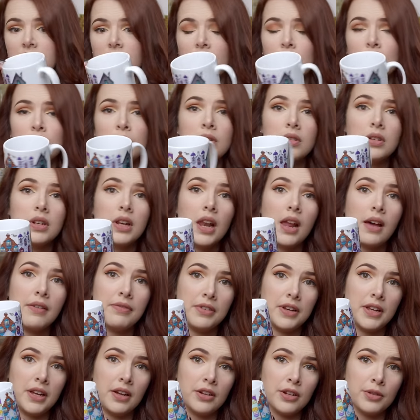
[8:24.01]
That would look
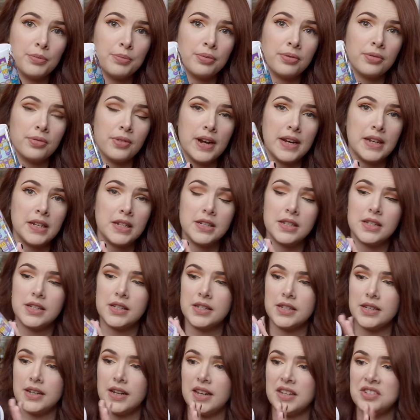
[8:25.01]
lovely on a print.